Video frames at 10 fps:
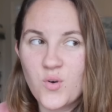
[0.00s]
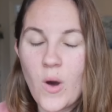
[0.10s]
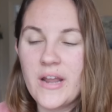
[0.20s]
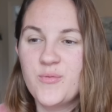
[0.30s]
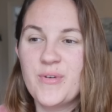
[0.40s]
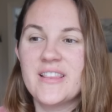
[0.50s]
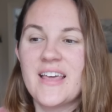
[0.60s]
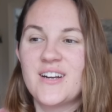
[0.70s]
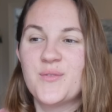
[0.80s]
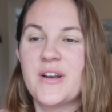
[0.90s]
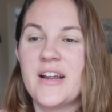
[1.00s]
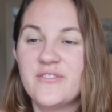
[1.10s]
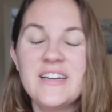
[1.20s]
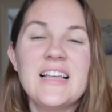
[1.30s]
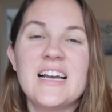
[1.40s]
quite a bit later when I
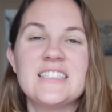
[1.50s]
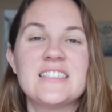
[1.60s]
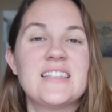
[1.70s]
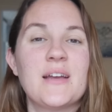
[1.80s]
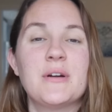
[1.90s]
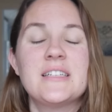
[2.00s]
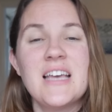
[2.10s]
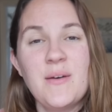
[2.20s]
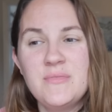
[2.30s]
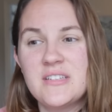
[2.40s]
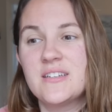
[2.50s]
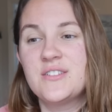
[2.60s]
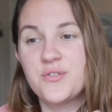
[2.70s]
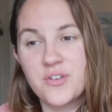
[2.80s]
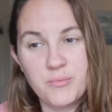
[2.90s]
realized that they were attempting
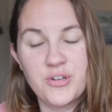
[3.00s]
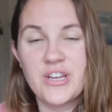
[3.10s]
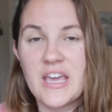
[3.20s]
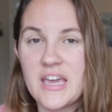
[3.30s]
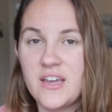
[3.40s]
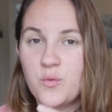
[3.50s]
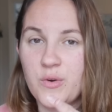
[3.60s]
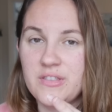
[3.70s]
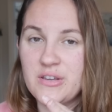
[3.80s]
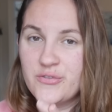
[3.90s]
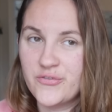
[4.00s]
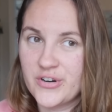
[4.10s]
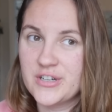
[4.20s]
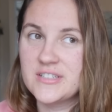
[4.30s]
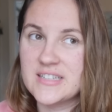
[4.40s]
to communicate with the
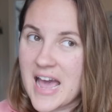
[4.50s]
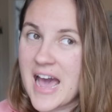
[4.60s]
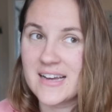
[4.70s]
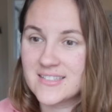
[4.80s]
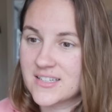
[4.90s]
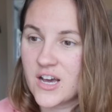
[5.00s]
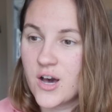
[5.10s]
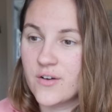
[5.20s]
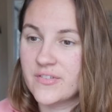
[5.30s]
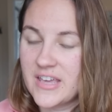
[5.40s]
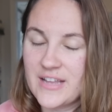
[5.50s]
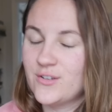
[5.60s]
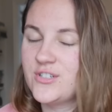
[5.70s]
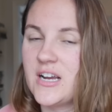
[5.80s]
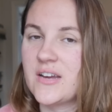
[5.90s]
first ask of, "Can
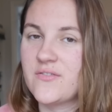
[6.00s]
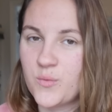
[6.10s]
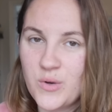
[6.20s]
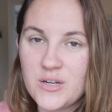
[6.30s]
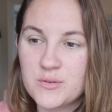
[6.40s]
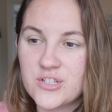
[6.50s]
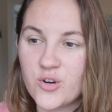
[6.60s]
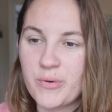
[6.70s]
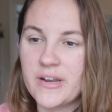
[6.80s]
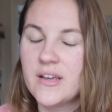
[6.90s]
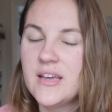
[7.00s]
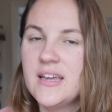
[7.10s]
you check if the window is open?"